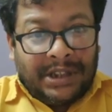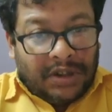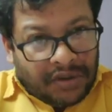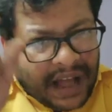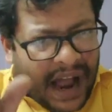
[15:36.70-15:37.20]

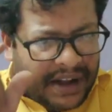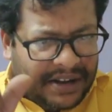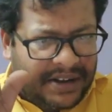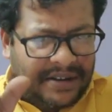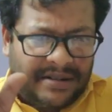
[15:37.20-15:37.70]
So
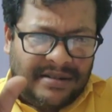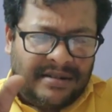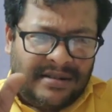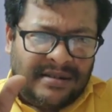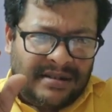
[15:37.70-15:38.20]
that
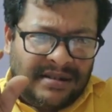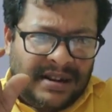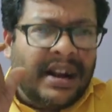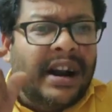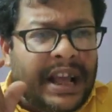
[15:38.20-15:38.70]

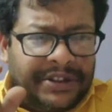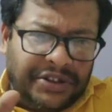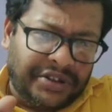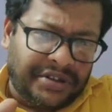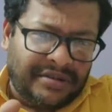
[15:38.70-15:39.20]

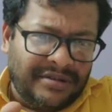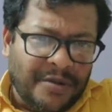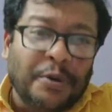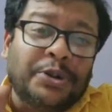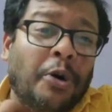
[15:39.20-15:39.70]
glitch
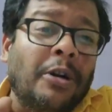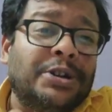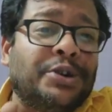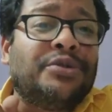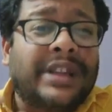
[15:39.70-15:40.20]
was
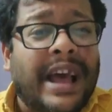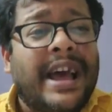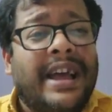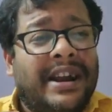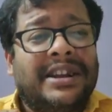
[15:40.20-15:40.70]
also
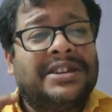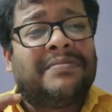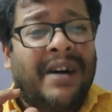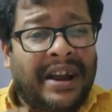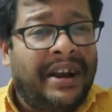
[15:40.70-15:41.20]
there in
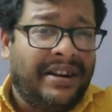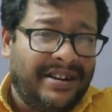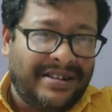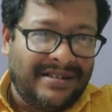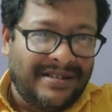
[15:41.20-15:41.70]
his mind.
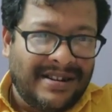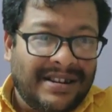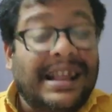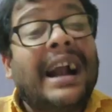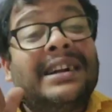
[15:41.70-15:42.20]

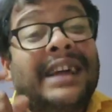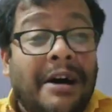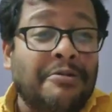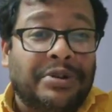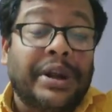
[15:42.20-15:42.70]
That
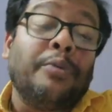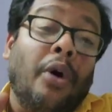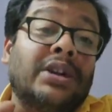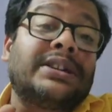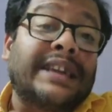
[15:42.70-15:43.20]
doubt he
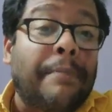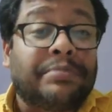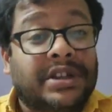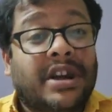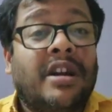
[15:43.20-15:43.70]
was
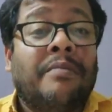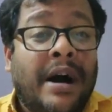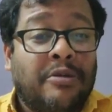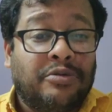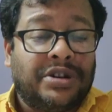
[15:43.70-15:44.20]
skeptical
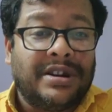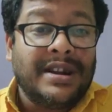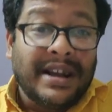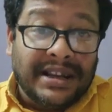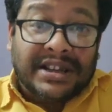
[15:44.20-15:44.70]
about
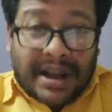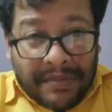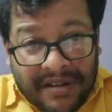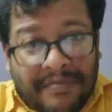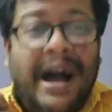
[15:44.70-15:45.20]
his
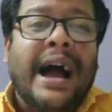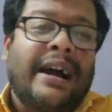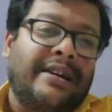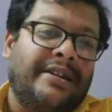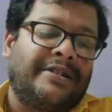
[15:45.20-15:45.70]
coming
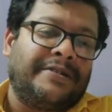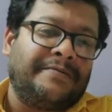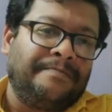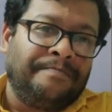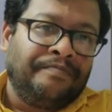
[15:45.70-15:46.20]
back,
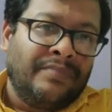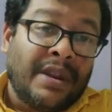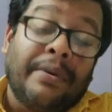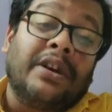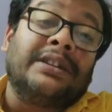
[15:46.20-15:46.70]

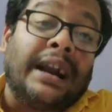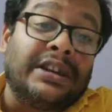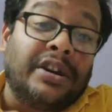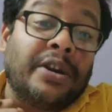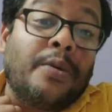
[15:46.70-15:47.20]
because that
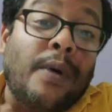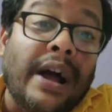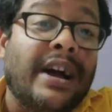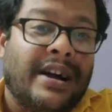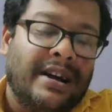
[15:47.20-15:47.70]
is
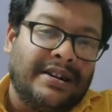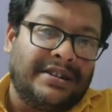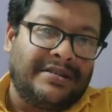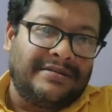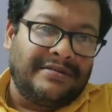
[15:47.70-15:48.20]
required.